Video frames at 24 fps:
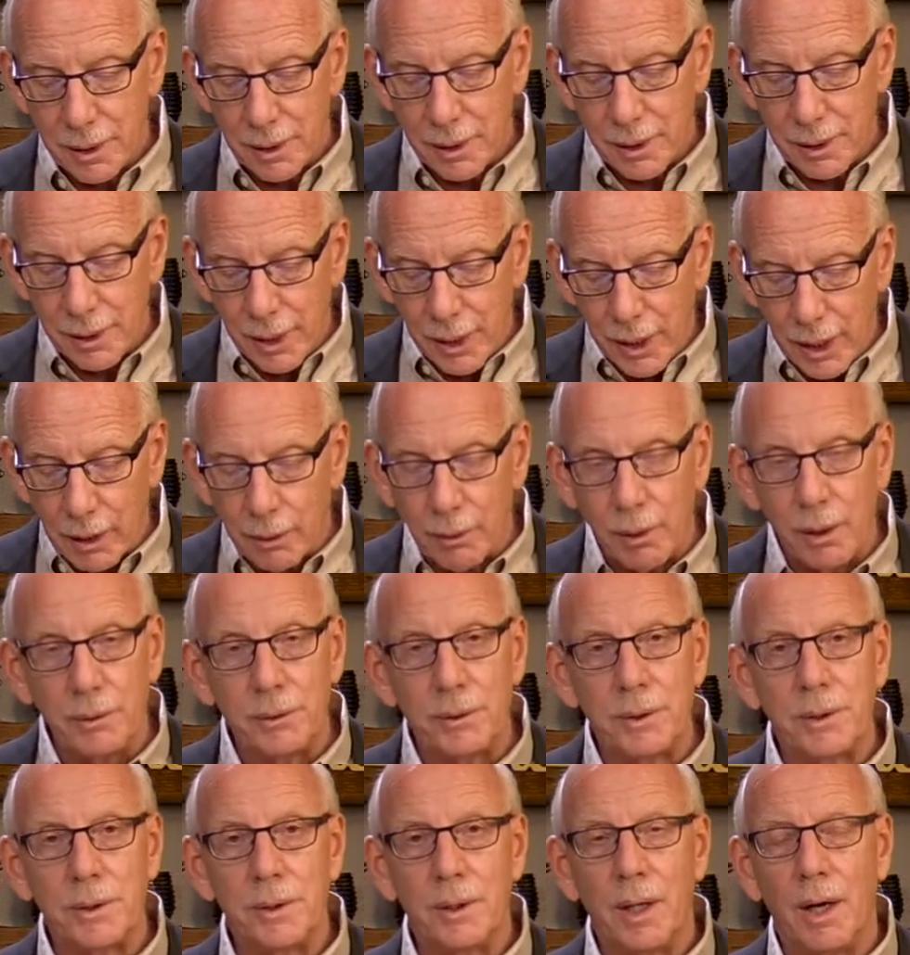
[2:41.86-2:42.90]
And then he
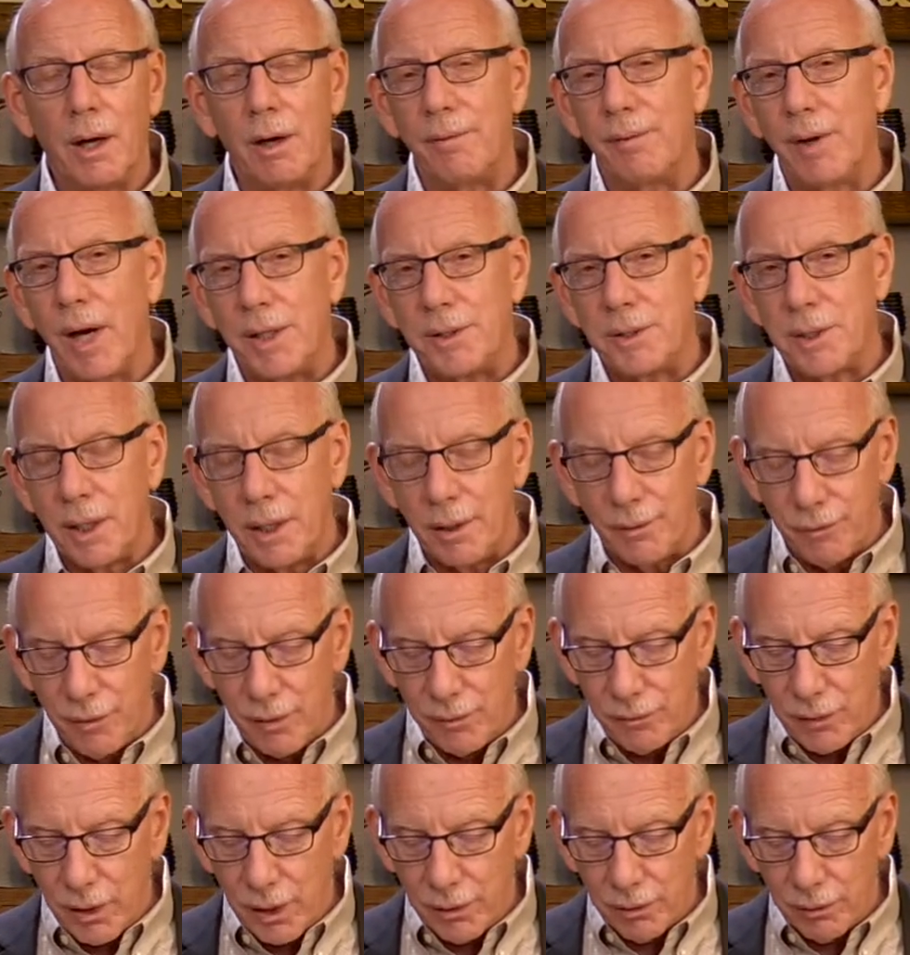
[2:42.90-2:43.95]
quotes out of Isaiah
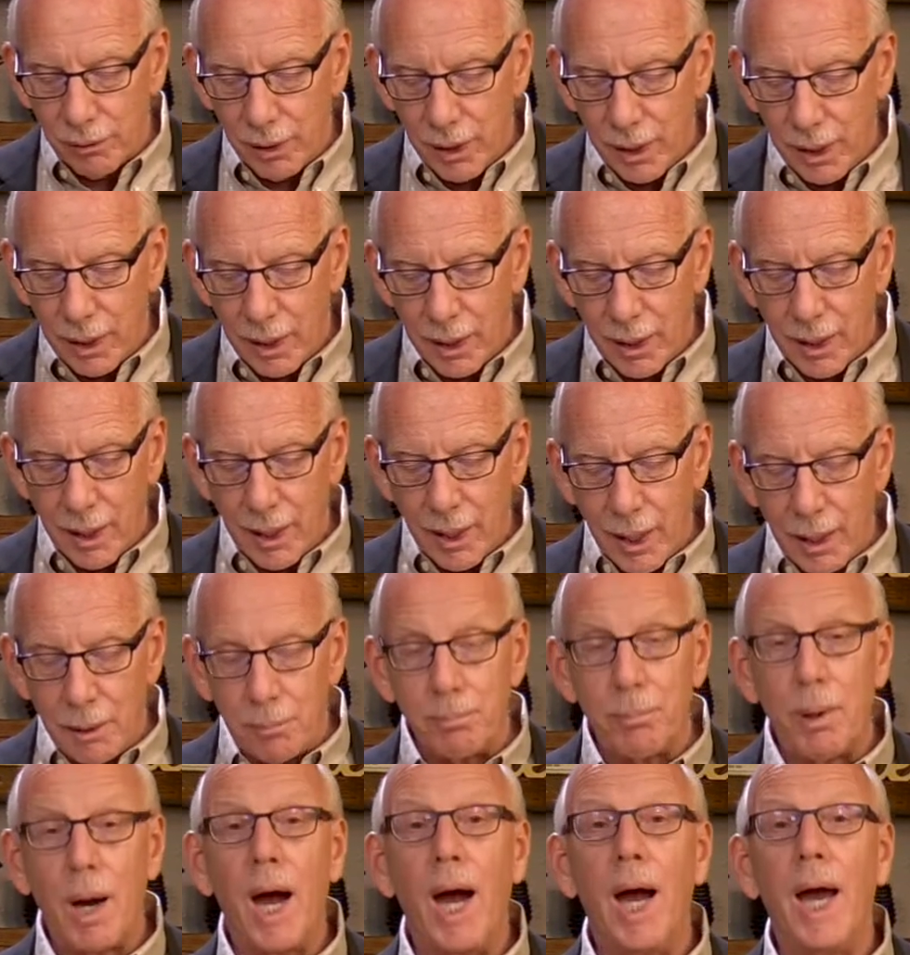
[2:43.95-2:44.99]
53
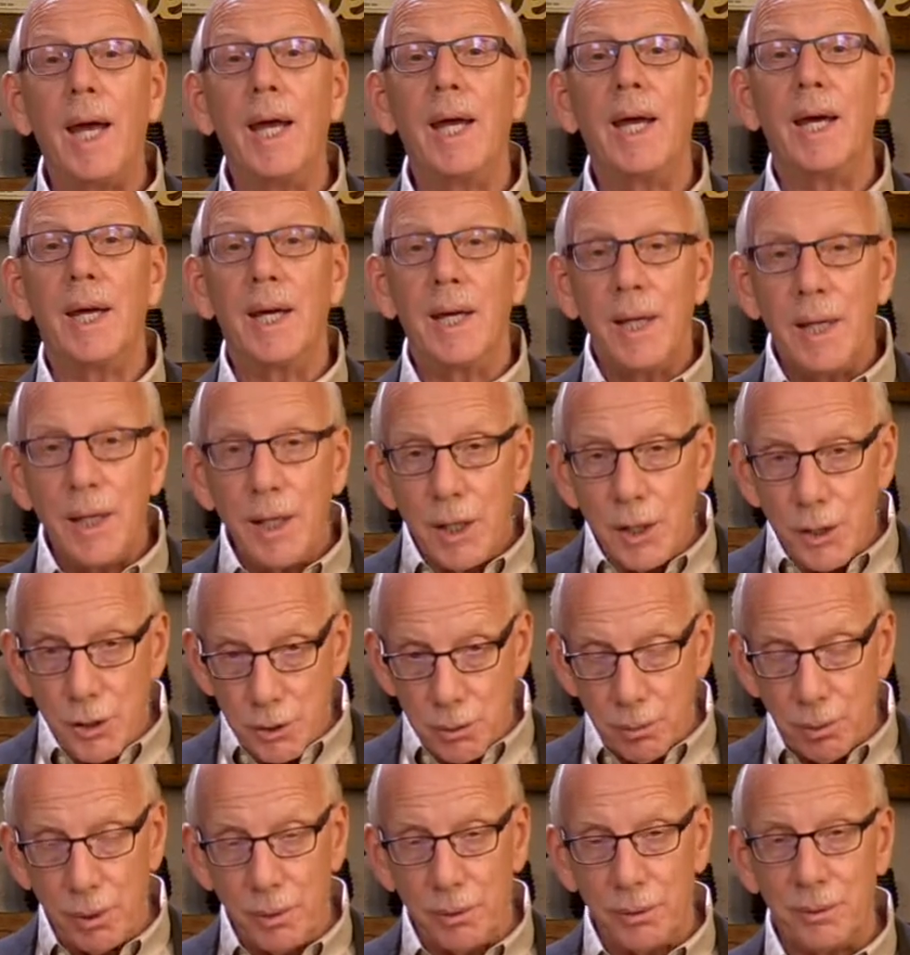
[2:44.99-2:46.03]
and by
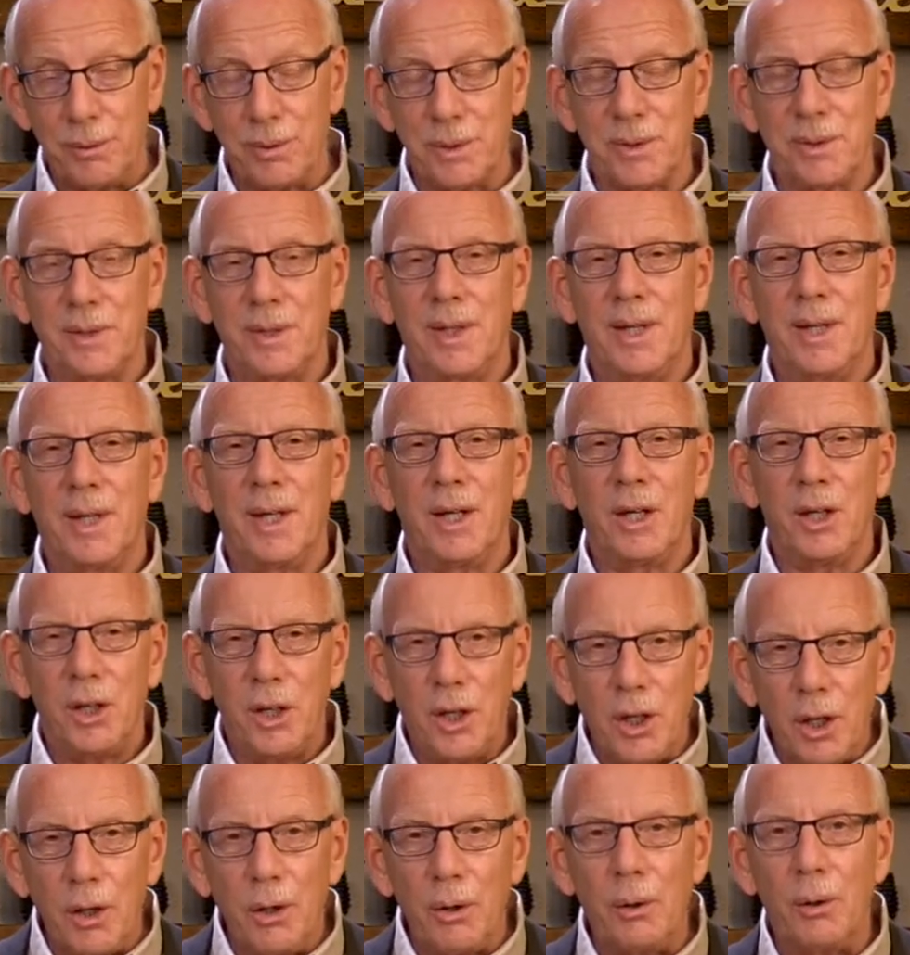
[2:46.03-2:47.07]
his wounds
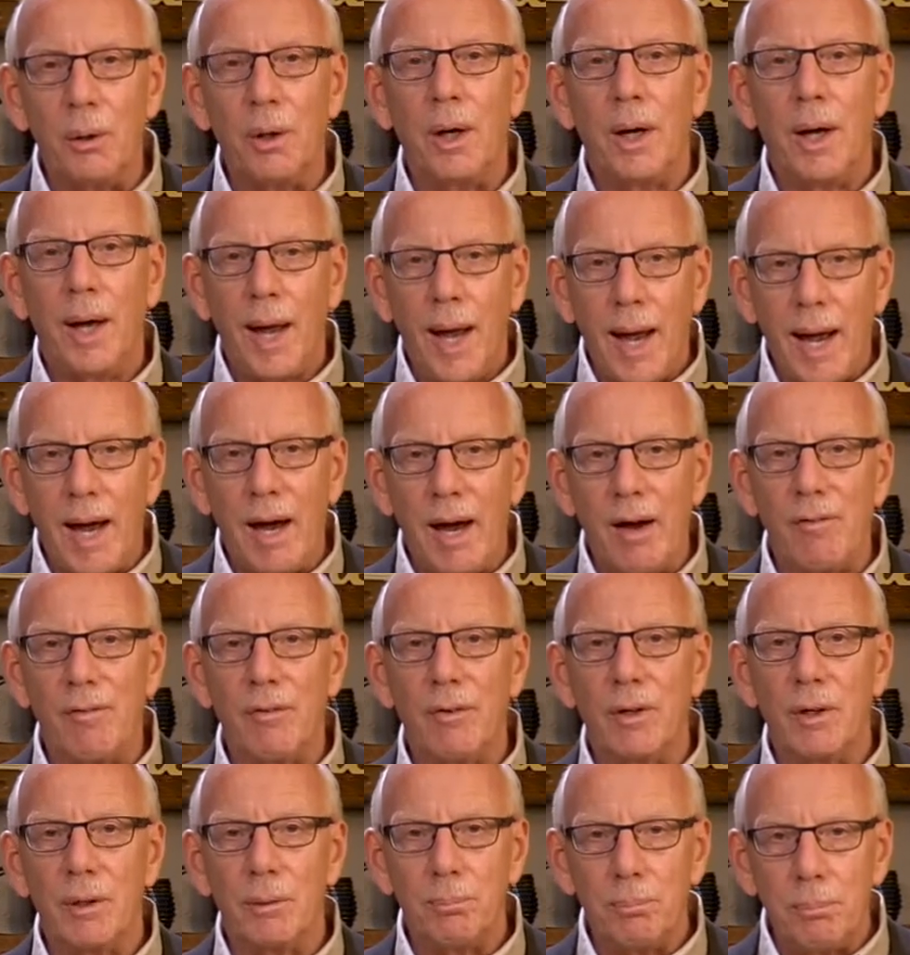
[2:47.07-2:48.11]
you have
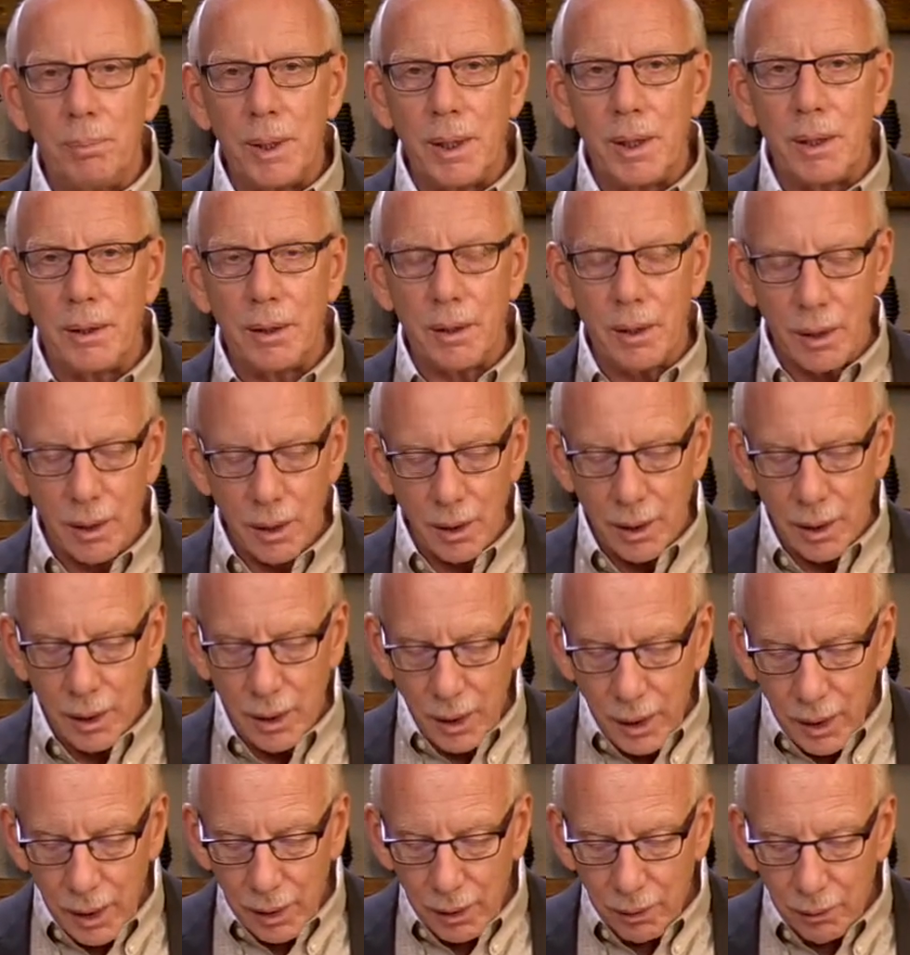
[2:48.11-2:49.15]
been
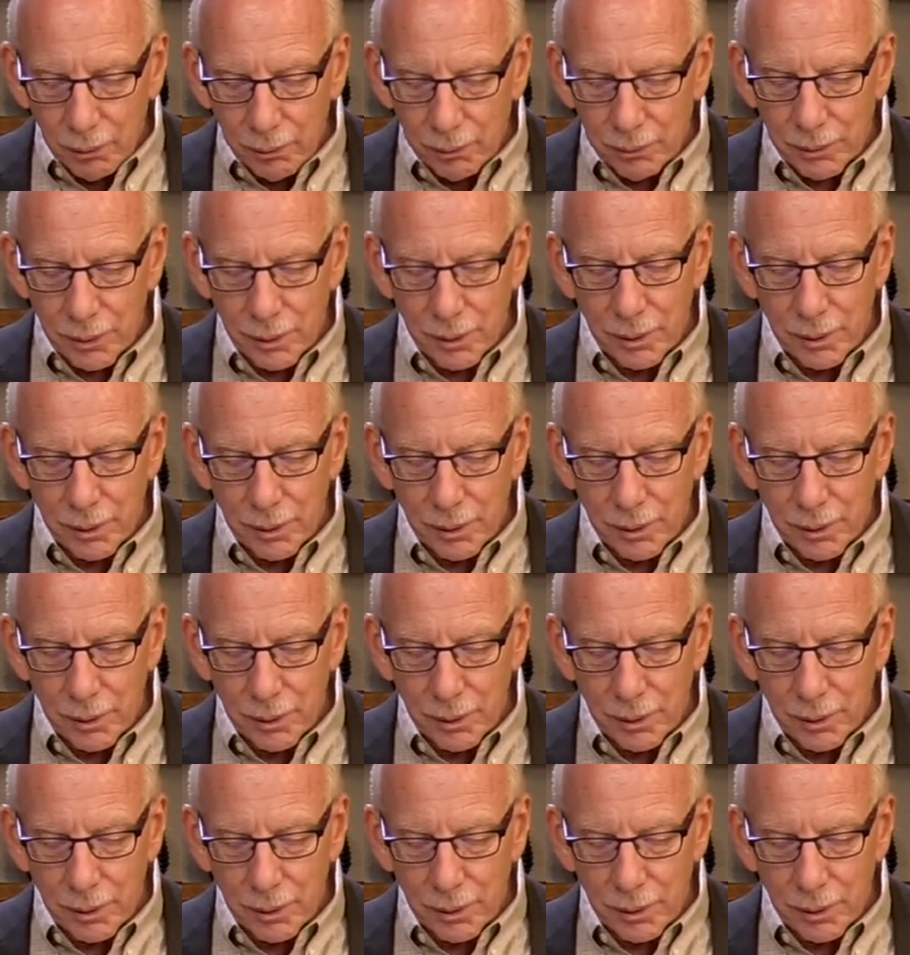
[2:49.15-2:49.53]
healed.